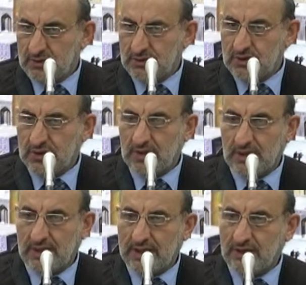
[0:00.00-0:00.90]
Naturally,
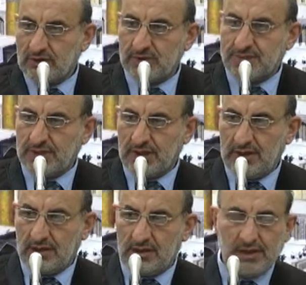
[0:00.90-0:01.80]
he cannot
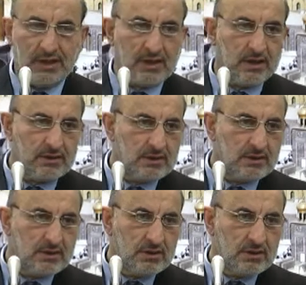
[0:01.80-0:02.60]
pray naked,